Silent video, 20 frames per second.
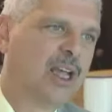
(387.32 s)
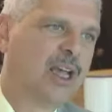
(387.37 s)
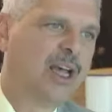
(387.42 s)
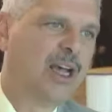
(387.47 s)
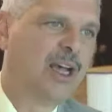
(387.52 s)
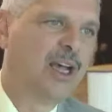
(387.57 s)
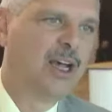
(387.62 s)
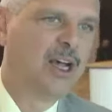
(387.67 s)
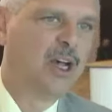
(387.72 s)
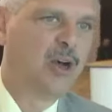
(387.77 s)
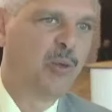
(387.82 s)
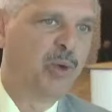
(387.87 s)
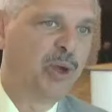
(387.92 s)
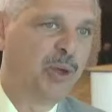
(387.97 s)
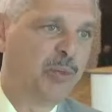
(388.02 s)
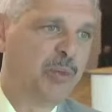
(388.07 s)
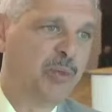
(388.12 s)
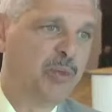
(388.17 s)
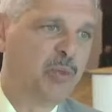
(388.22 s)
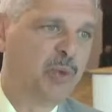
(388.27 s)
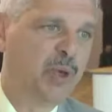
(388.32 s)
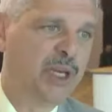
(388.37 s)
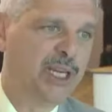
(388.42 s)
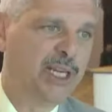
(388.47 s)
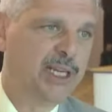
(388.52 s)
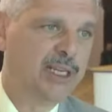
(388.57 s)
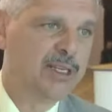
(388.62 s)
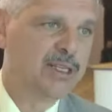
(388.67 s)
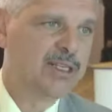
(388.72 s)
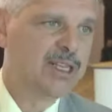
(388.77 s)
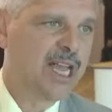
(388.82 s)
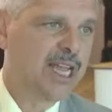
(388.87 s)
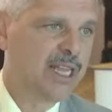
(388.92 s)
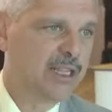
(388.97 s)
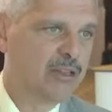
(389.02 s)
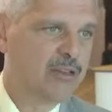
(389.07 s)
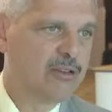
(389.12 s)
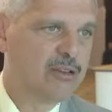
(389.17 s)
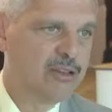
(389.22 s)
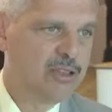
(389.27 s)
Uh, we, we
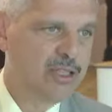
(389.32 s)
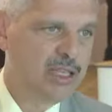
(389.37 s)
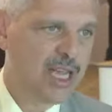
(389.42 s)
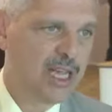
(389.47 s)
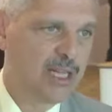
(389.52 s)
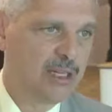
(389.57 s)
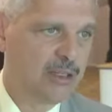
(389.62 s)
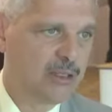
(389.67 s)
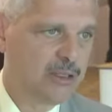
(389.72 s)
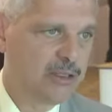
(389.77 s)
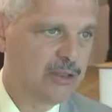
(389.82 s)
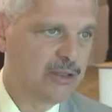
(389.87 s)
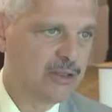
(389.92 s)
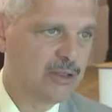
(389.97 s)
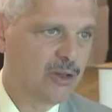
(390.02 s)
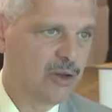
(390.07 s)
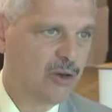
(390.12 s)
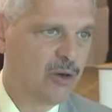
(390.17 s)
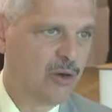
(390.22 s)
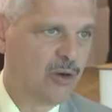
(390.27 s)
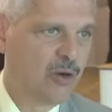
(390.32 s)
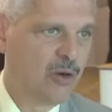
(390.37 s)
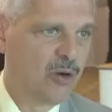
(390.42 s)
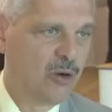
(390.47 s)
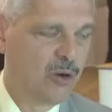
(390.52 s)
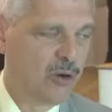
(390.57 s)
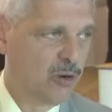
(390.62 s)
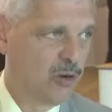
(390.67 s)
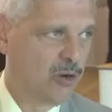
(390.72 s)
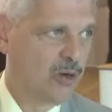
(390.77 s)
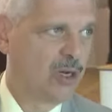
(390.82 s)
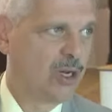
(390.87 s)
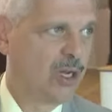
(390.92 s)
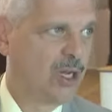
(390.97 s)
design the hotels or